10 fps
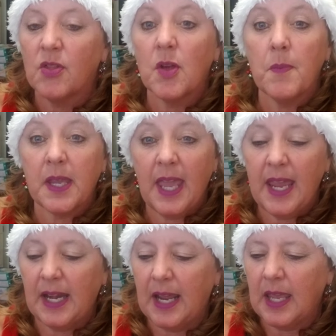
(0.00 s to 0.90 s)
The
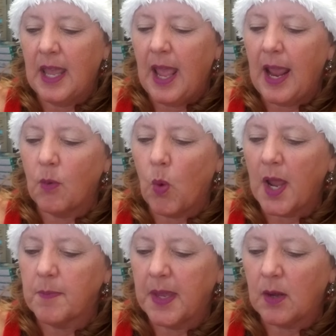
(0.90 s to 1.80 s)
mechanic, a
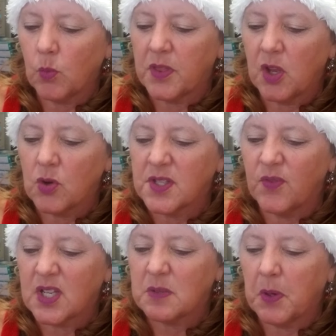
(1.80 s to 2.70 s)
white man with years
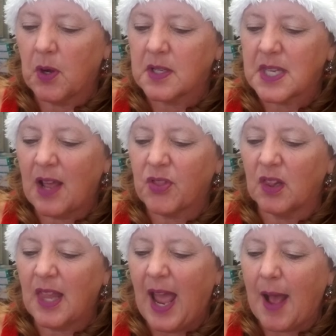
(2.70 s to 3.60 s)
of experience at
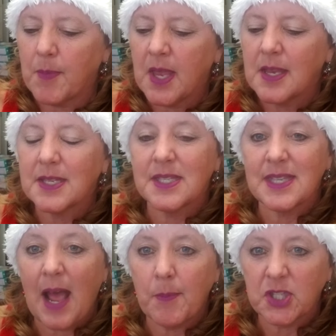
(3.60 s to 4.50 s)
the lab,
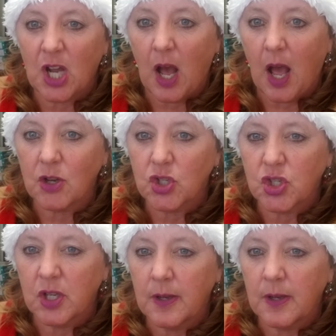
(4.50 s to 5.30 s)
sabotaged,